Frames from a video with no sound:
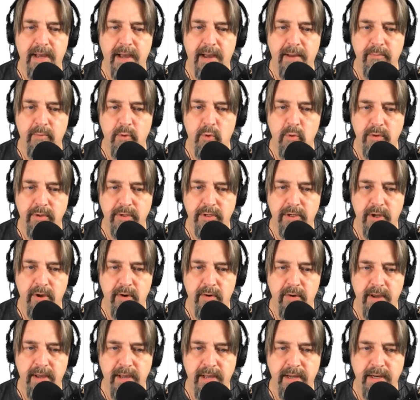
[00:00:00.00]
I'm going to
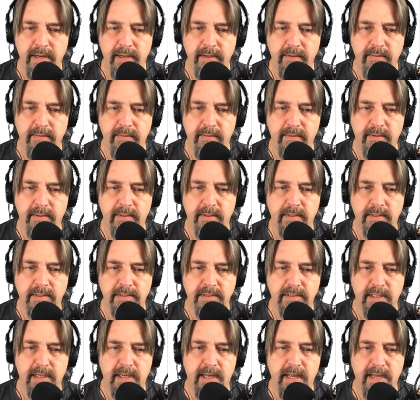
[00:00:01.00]
go ahead and
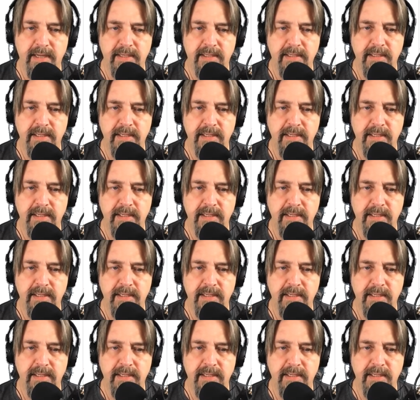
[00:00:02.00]
select